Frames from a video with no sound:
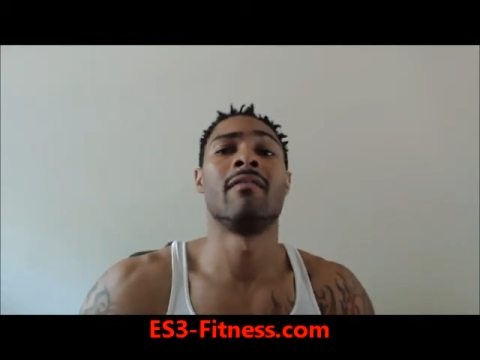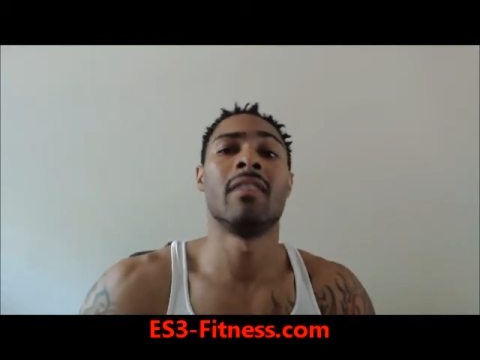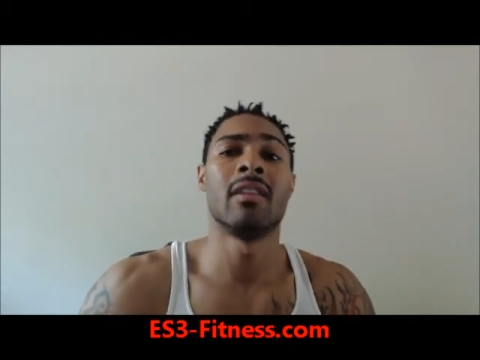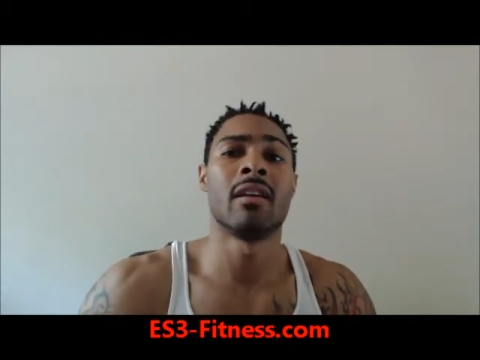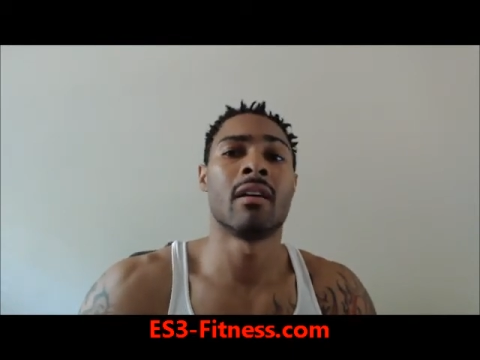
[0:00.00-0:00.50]

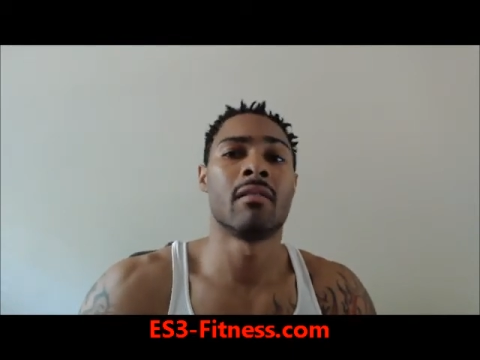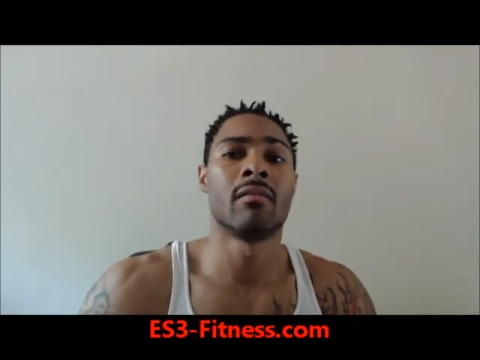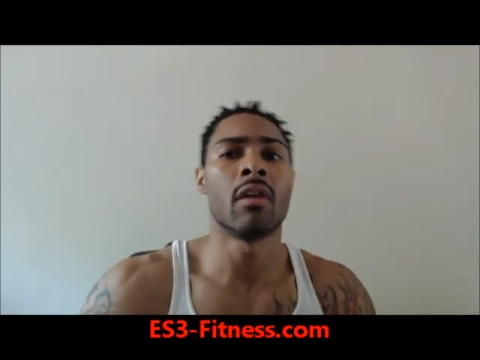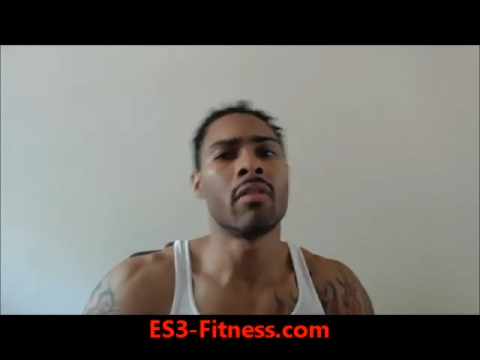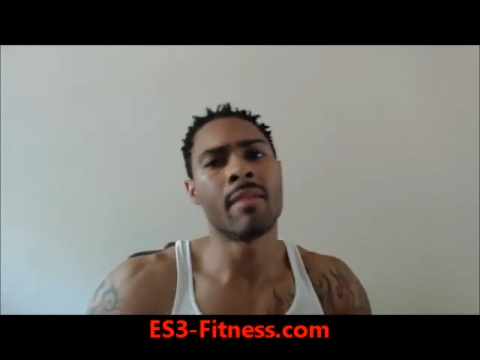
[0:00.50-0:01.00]

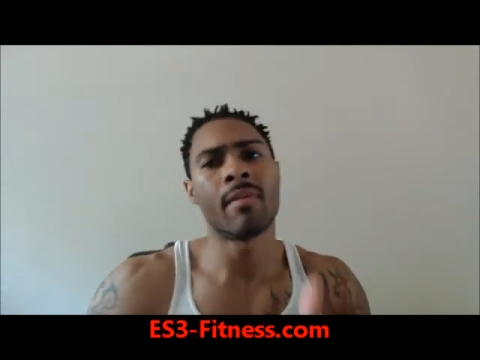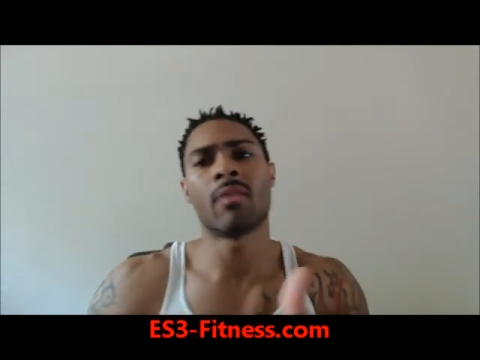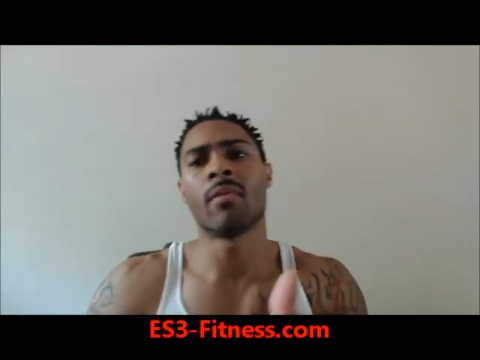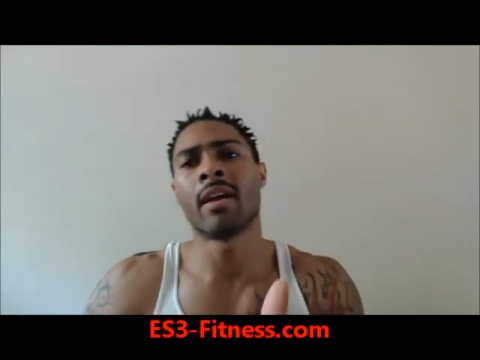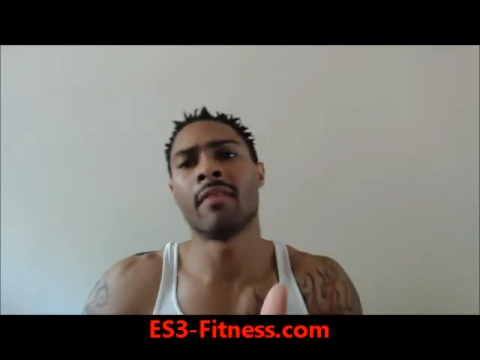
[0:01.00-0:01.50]
video. Oh yeah,
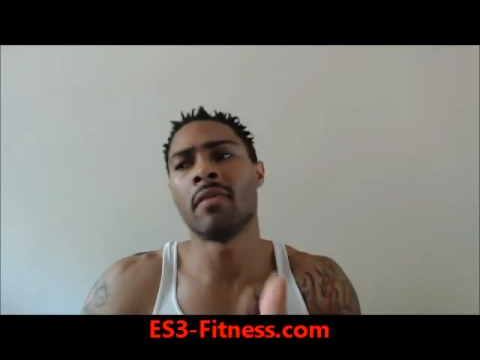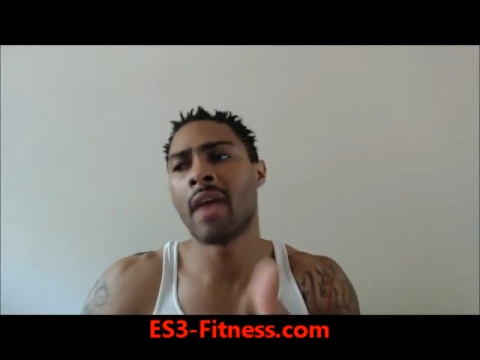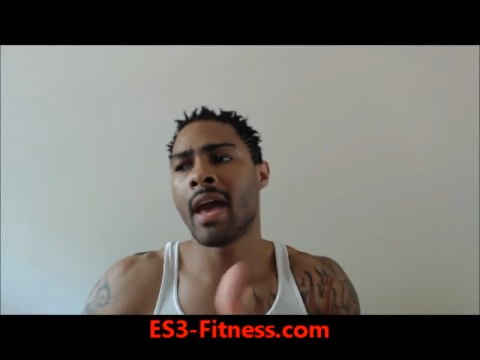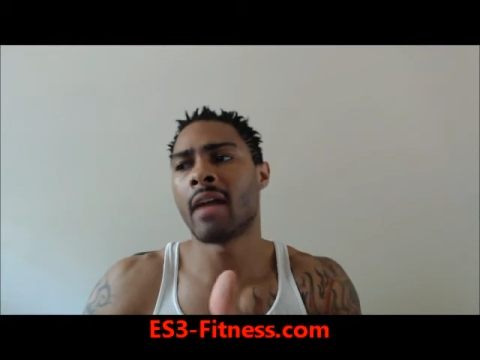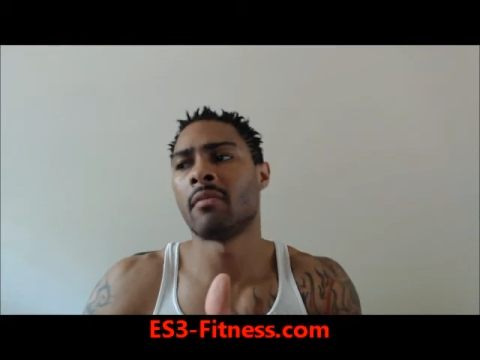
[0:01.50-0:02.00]
by the way, if
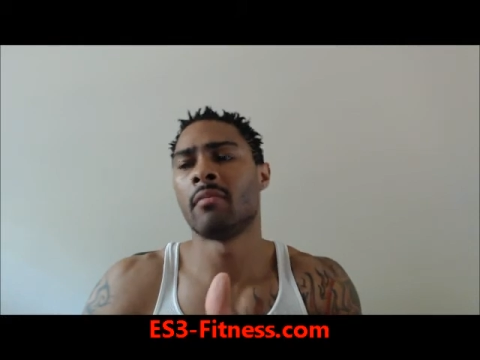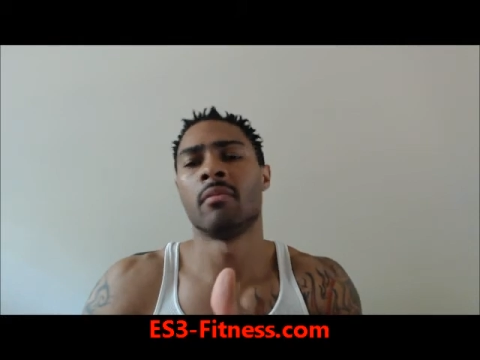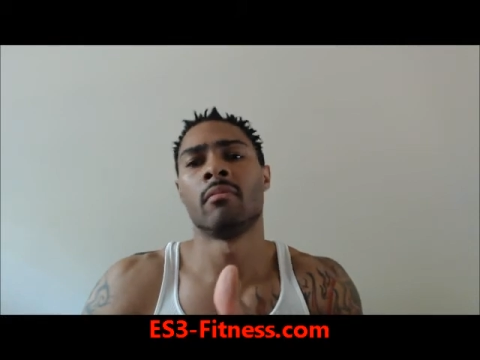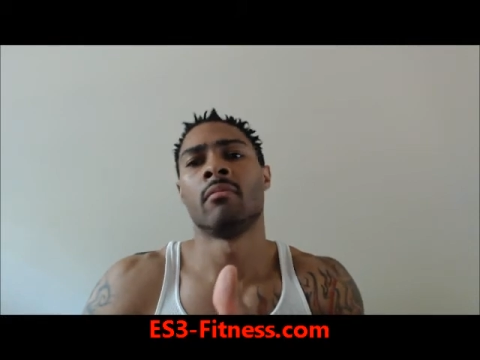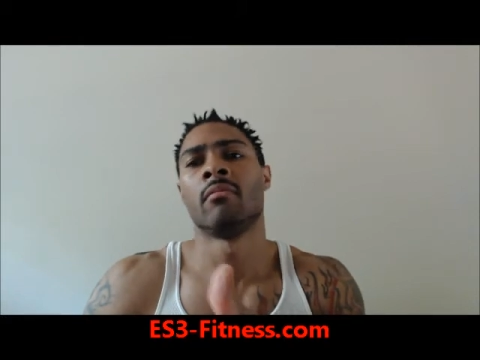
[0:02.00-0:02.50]
you had them